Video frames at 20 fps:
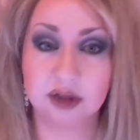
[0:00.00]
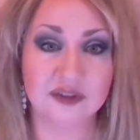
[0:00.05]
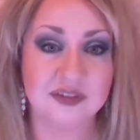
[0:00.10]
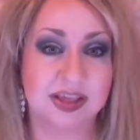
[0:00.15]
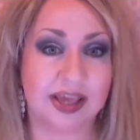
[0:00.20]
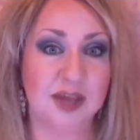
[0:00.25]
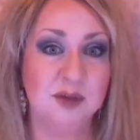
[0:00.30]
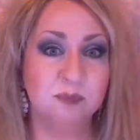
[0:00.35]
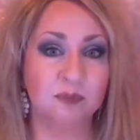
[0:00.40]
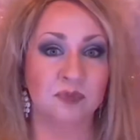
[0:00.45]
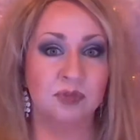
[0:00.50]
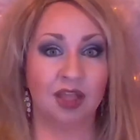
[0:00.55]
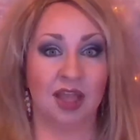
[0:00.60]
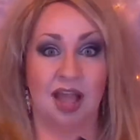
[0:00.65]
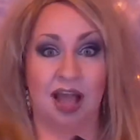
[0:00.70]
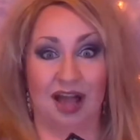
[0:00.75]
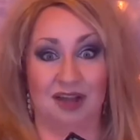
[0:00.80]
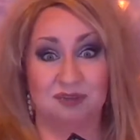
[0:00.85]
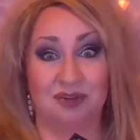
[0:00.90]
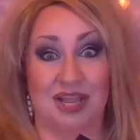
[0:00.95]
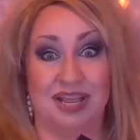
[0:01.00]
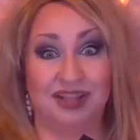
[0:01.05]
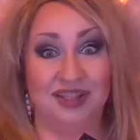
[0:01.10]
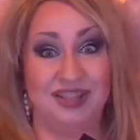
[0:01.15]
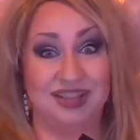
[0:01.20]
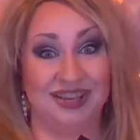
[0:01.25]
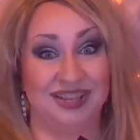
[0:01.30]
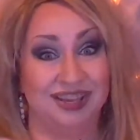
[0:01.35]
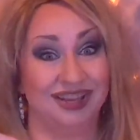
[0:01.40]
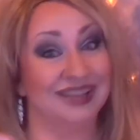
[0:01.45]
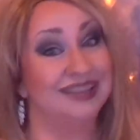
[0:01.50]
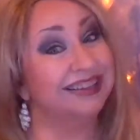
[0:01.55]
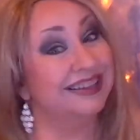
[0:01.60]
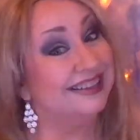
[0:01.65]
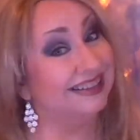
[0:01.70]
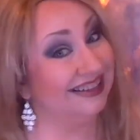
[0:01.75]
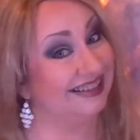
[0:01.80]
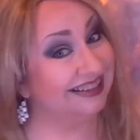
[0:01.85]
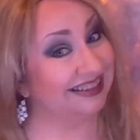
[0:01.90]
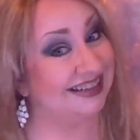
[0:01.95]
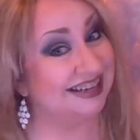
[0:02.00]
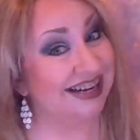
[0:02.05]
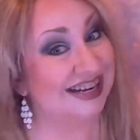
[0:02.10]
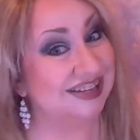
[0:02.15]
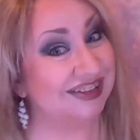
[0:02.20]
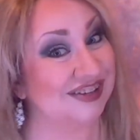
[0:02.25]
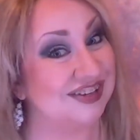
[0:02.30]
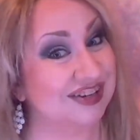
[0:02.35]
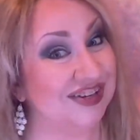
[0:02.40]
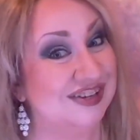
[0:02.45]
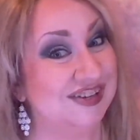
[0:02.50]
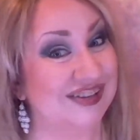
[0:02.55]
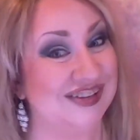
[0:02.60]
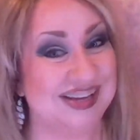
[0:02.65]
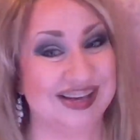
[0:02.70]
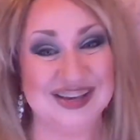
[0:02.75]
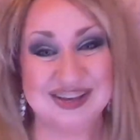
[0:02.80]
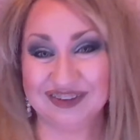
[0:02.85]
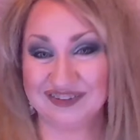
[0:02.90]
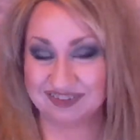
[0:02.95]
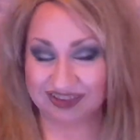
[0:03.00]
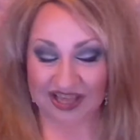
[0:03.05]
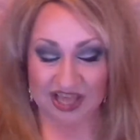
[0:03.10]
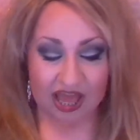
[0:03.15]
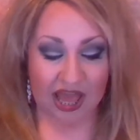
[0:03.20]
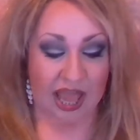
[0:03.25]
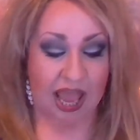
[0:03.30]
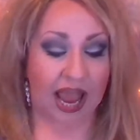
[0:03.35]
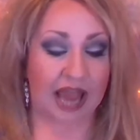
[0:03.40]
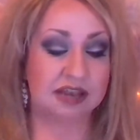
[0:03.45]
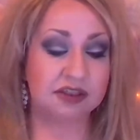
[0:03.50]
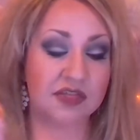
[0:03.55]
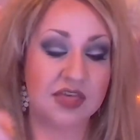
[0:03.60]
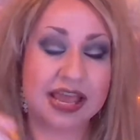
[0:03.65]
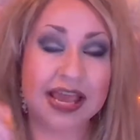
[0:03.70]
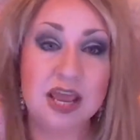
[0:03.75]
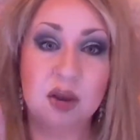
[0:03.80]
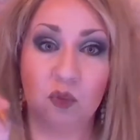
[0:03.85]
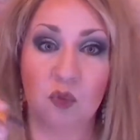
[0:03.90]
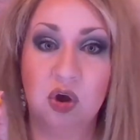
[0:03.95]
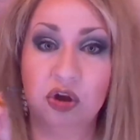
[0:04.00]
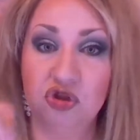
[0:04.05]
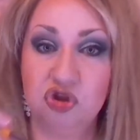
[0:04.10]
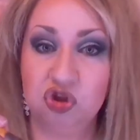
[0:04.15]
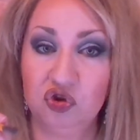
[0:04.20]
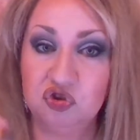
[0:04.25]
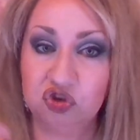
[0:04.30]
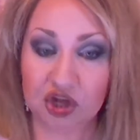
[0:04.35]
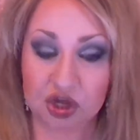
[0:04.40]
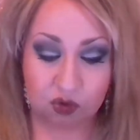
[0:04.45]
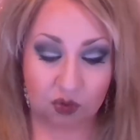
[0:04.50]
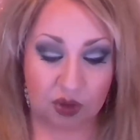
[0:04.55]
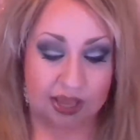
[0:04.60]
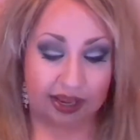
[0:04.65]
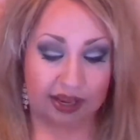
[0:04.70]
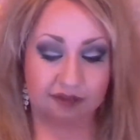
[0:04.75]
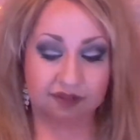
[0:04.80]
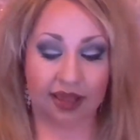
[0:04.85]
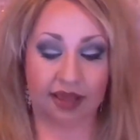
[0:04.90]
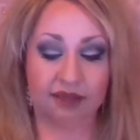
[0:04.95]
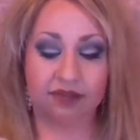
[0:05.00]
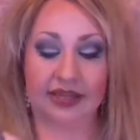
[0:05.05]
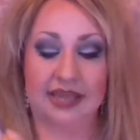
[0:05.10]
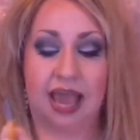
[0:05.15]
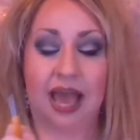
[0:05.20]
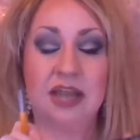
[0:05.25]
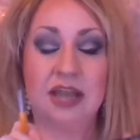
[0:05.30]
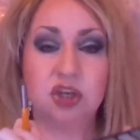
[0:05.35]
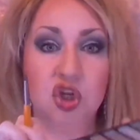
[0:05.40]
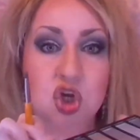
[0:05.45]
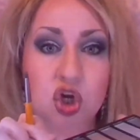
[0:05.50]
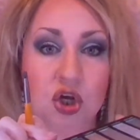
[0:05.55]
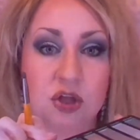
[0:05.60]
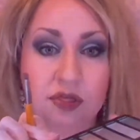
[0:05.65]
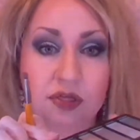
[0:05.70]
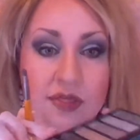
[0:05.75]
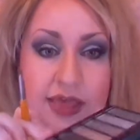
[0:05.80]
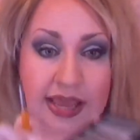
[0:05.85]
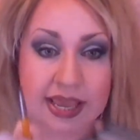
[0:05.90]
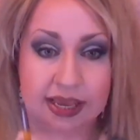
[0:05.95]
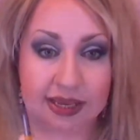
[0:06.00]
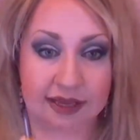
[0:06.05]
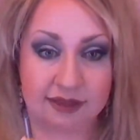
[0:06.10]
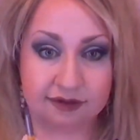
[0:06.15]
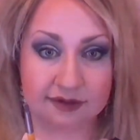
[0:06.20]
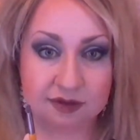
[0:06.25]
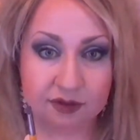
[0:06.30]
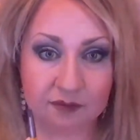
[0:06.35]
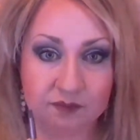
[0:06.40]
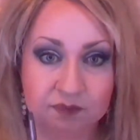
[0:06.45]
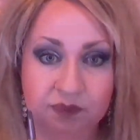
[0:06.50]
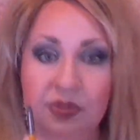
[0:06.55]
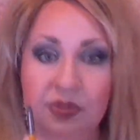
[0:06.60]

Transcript: See? I'm telling you. It's good stuff. And then what you do is, I took this